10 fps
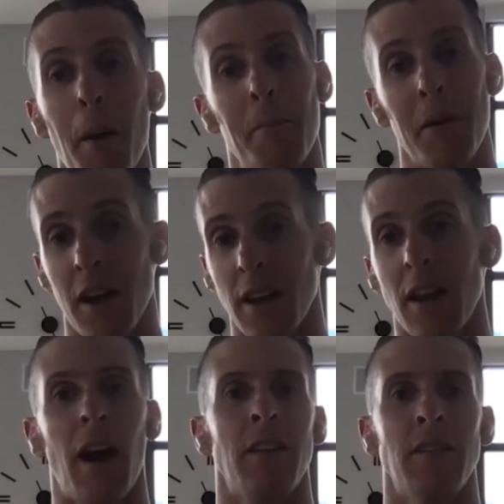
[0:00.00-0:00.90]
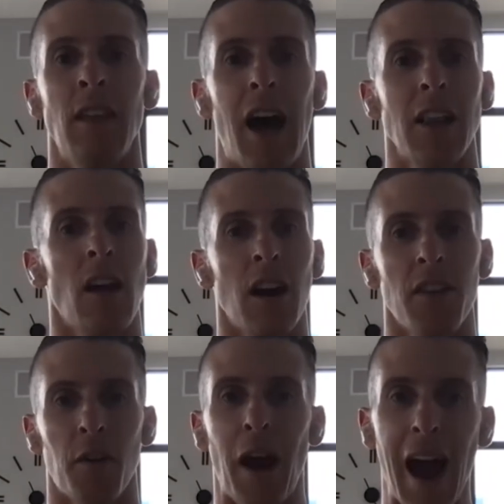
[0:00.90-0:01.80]
But not long
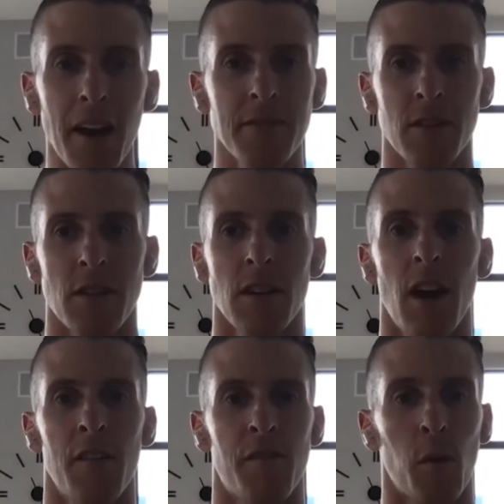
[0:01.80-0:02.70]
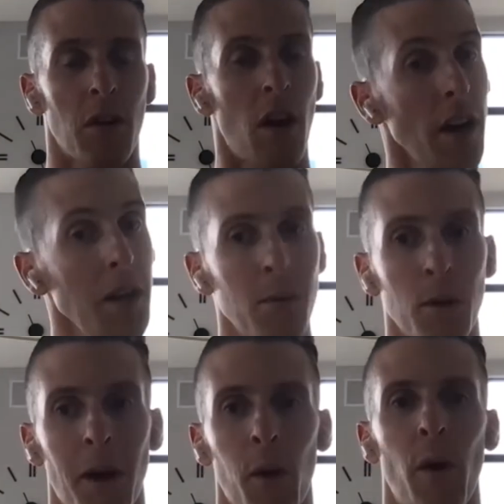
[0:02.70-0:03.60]
thereafter, for our
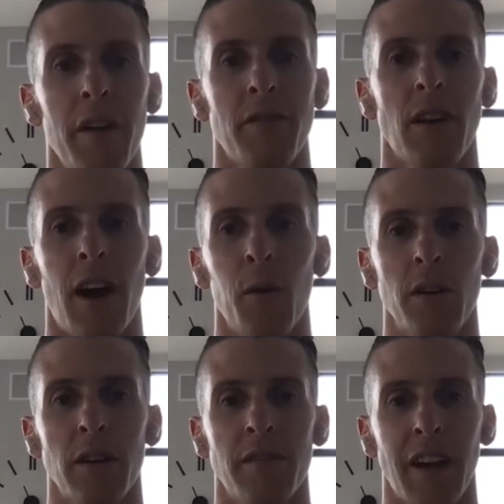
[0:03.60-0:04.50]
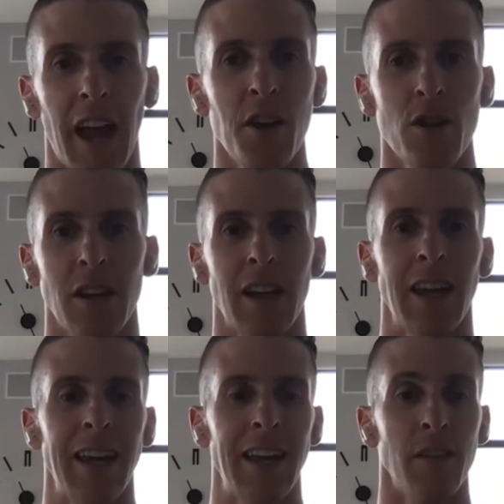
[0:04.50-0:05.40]
honeymoon, my wife and I were
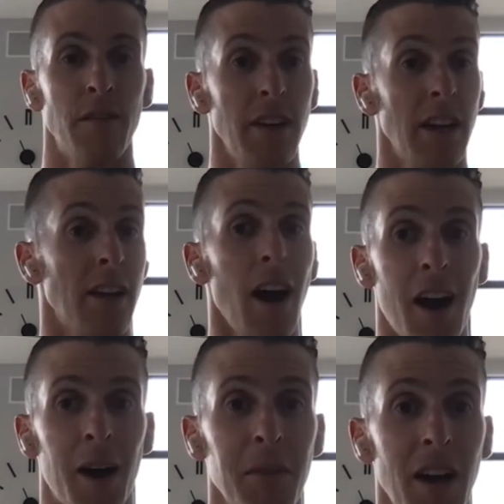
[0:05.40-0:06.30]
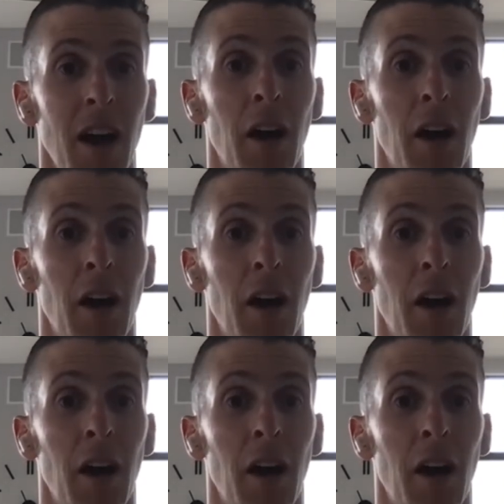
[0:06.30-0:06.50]
vacationing in Vietnam,